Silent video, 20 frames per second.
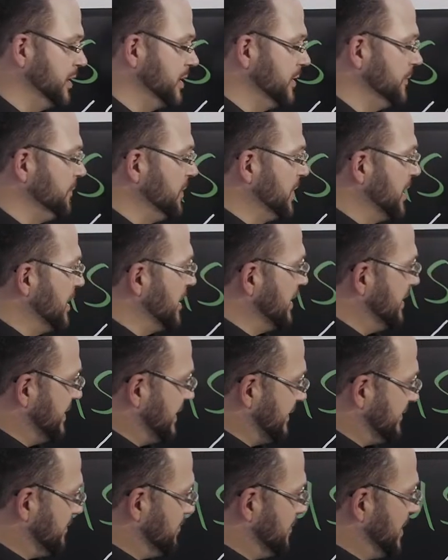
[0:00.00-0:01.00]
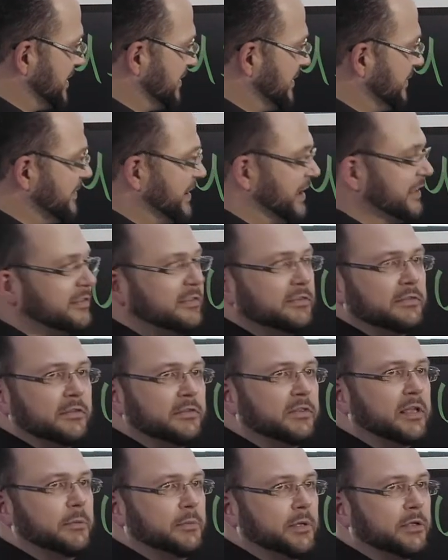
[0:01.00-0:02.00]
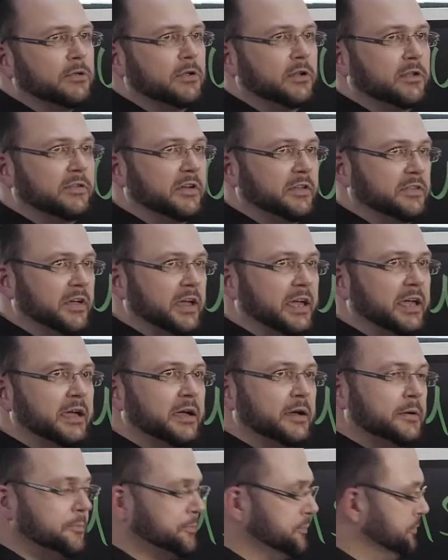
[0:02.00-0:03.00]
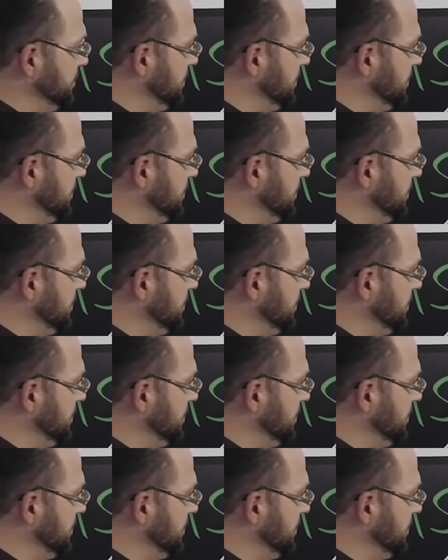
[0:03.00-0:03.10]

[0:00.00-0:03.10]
This also, of course, makes the whole system very slow.